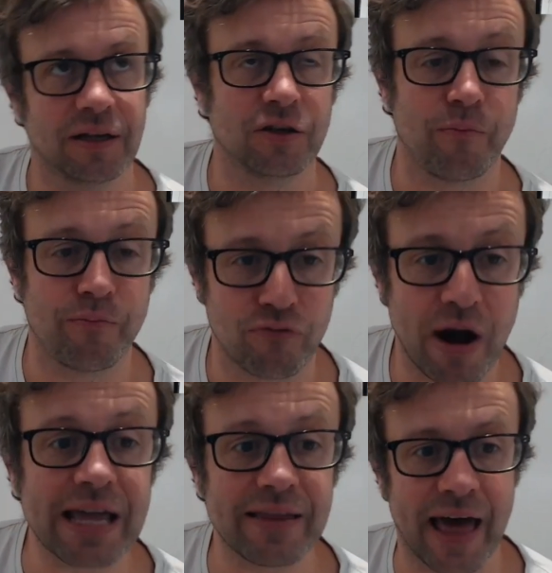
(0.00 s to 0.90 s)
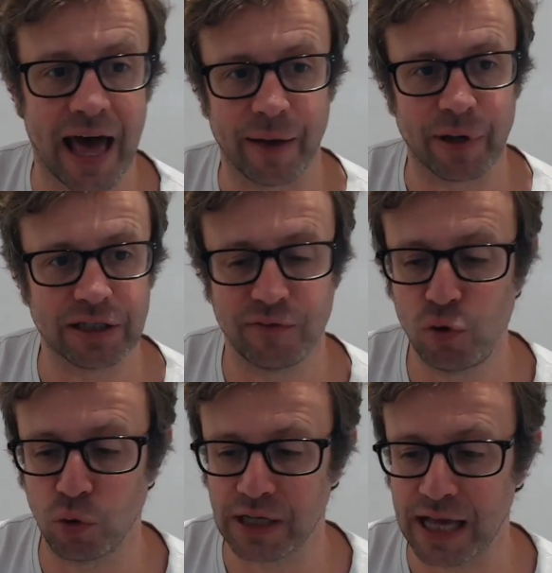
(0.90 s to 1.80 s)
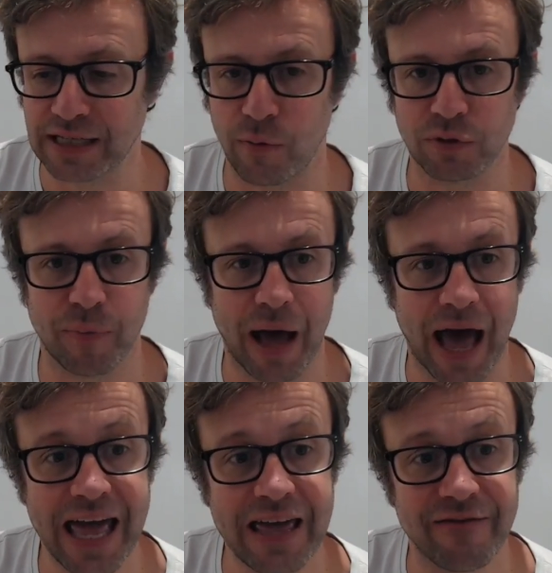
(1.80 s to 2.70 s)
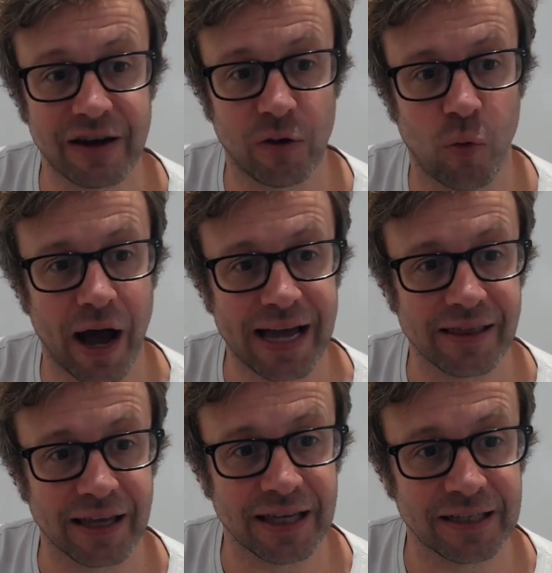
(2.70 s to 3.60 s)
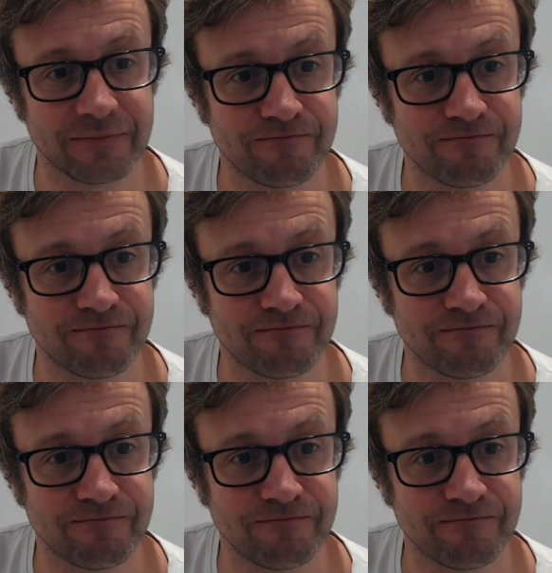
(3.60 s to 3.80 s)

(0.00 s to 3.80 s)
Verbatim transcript: to break their habits, if you want to get someone to behave in a way that is